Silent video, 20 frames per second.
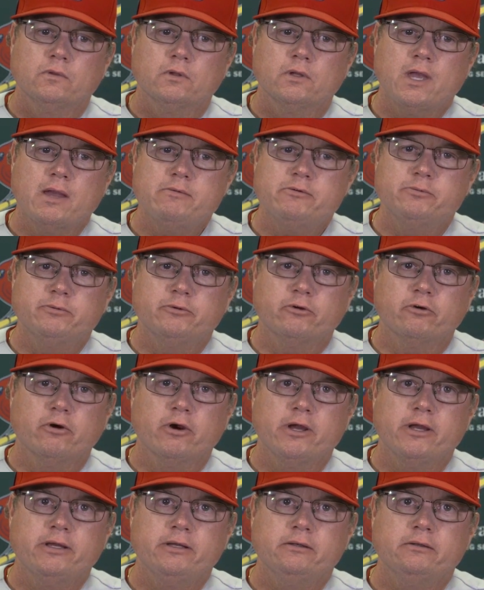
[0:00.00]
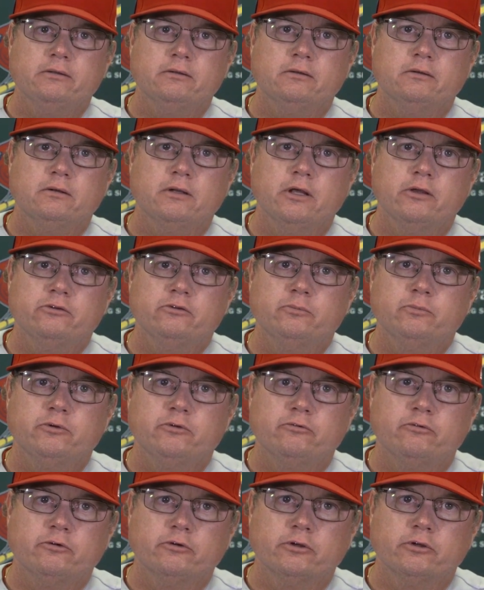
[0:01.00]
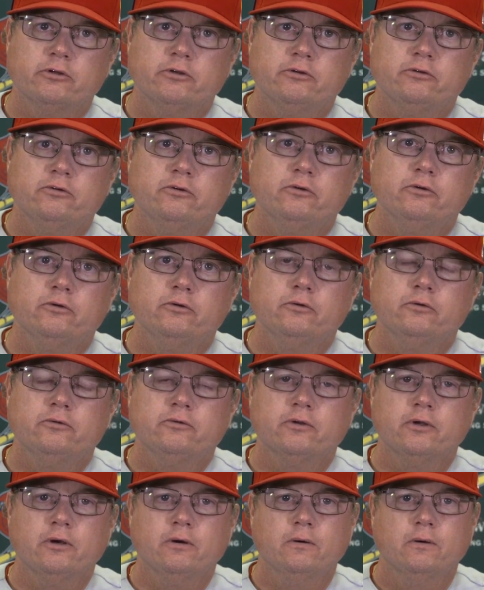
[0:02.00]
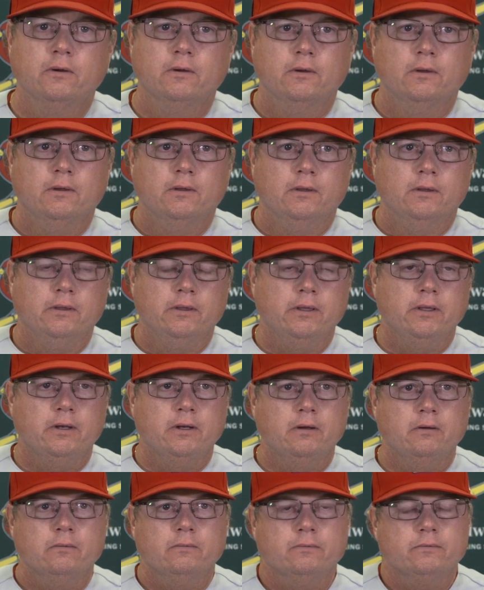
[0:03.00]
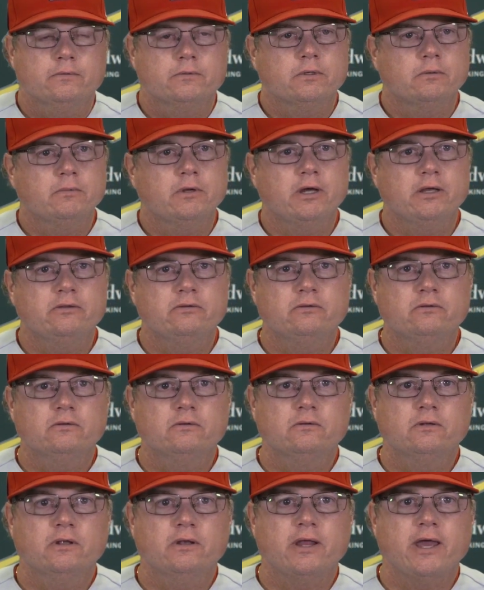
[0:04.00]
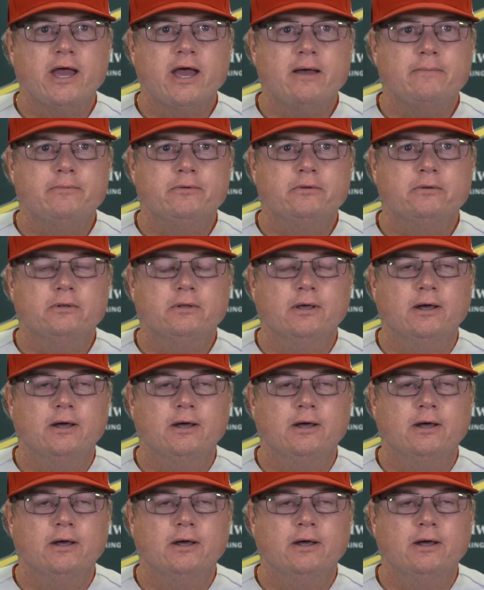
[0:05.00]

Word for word: Cabby's been great. Nelsie's been really good, too. So, you know, some nights it just doesn't happen.